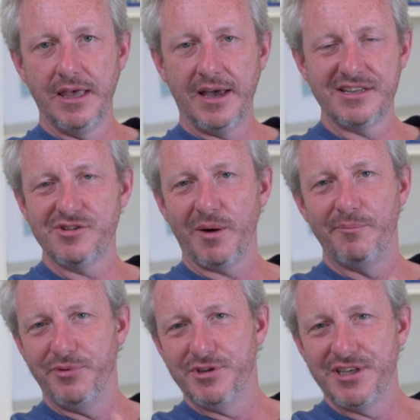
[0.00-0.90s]
And it's not
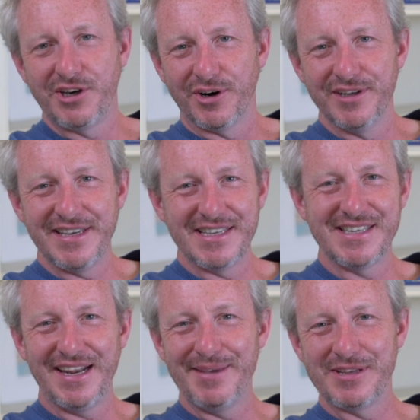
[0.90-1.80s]
a beauty contest,
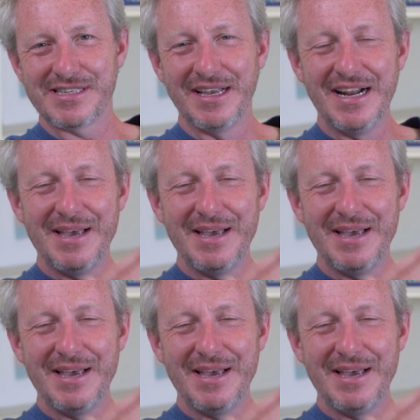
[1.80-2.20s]
but